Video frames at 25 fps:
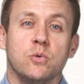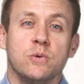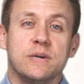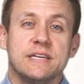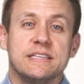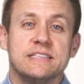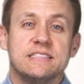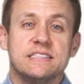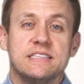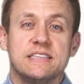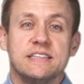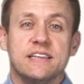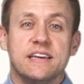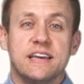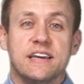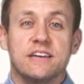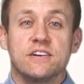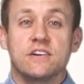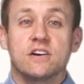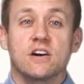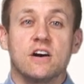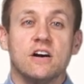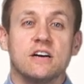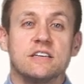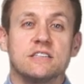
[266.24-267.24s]
we can see the
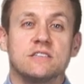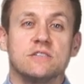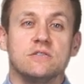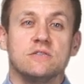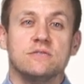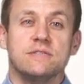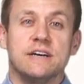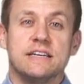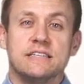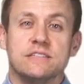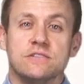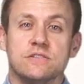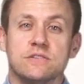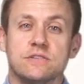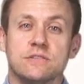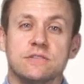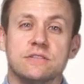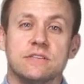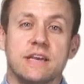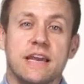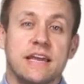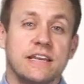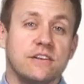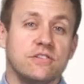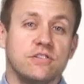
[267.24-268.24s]
intercostal
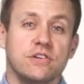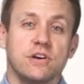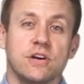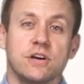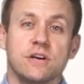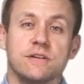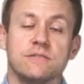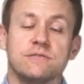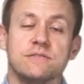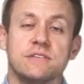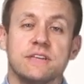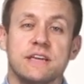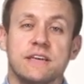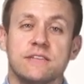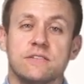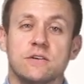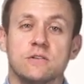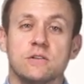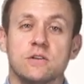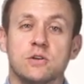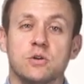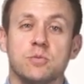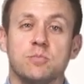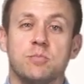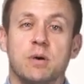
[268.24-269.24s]
vessels and nerves in their
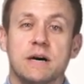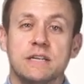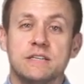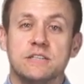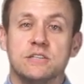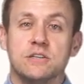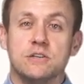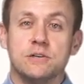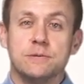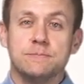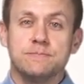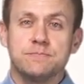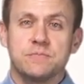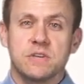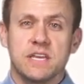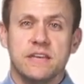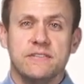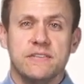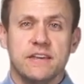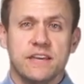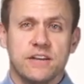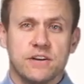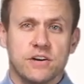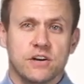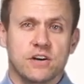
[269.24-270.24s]
little bundle
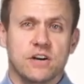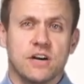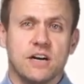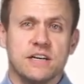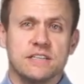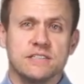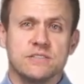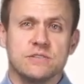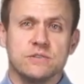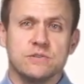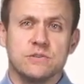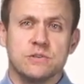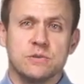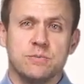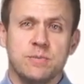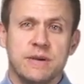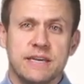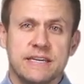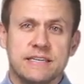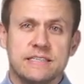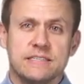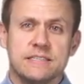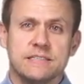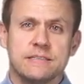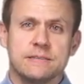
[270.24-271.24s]
in the intercostal
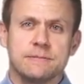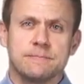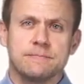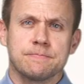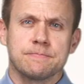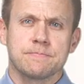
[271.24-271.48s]
space.